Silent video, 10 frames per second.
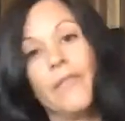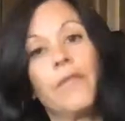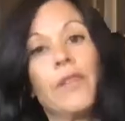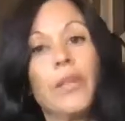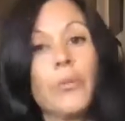
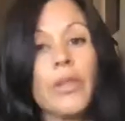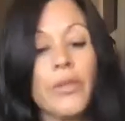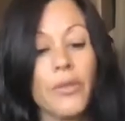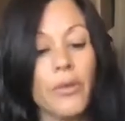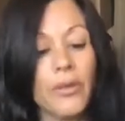fill it with
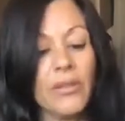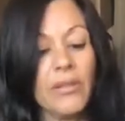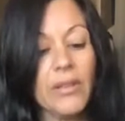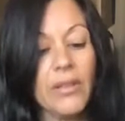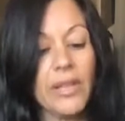
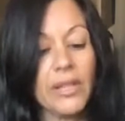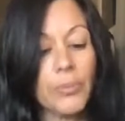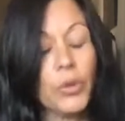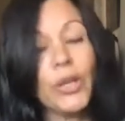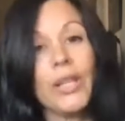near to
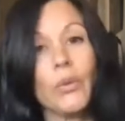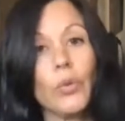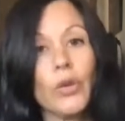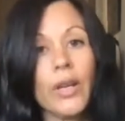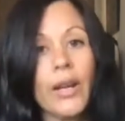boiling
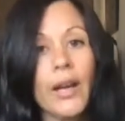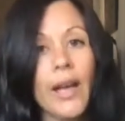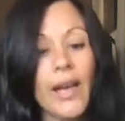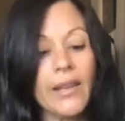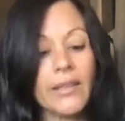water,
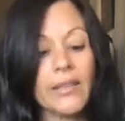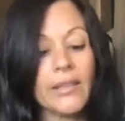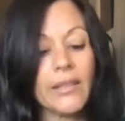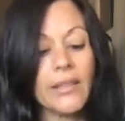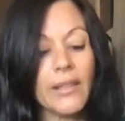and
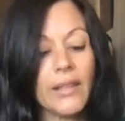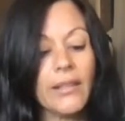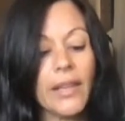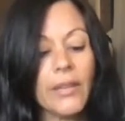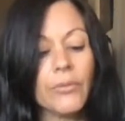
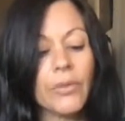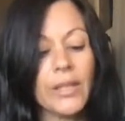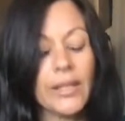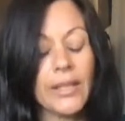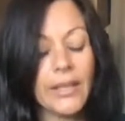let it
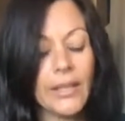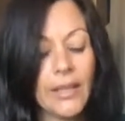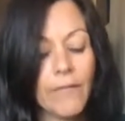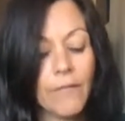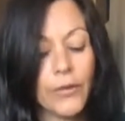
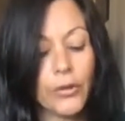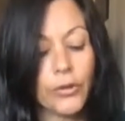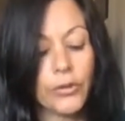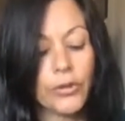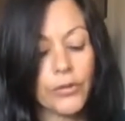really
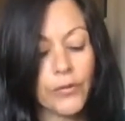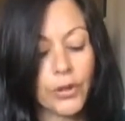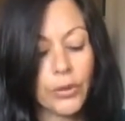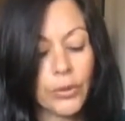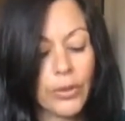infuse for
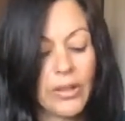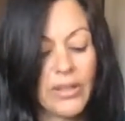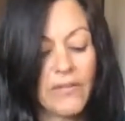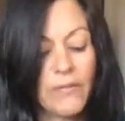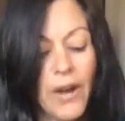a
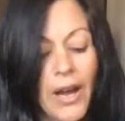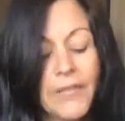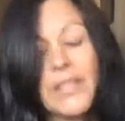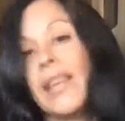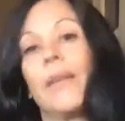good 5
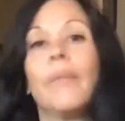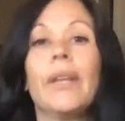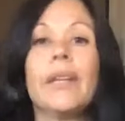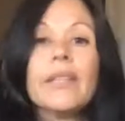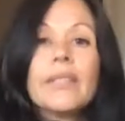to 10
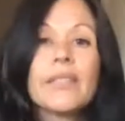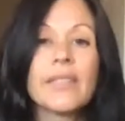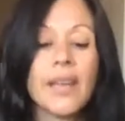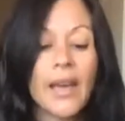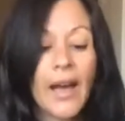minutes.
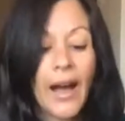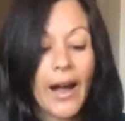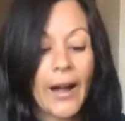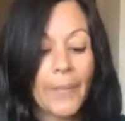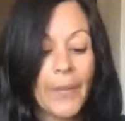
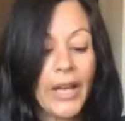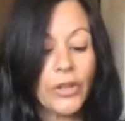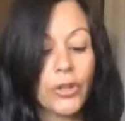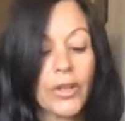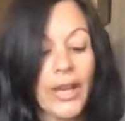And
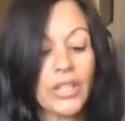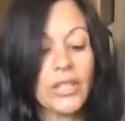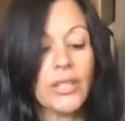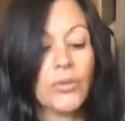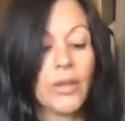you can
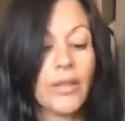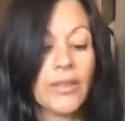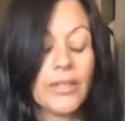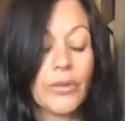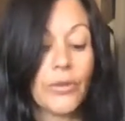actually drink
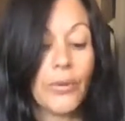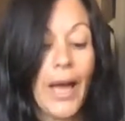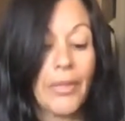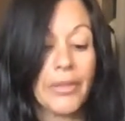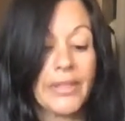this
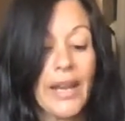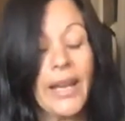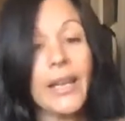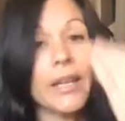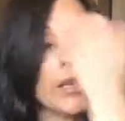throughout the
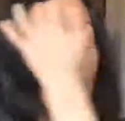day.